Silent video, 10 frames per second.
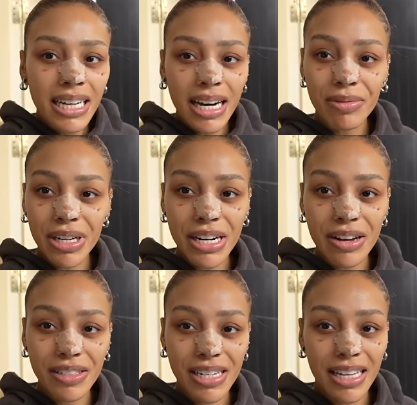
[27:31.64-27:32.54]
I'm really
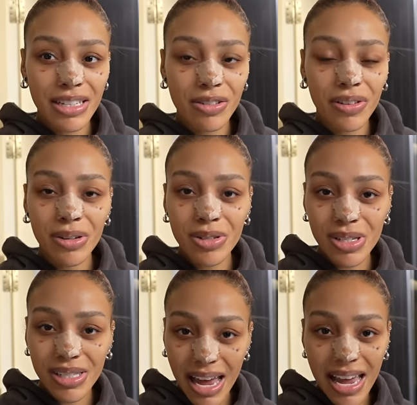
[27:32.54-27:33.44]
nervous taking this off and I was
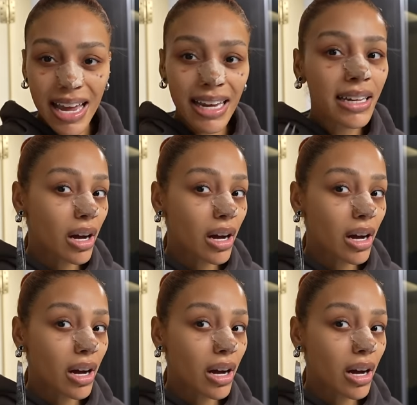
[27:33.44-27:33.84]
just saying,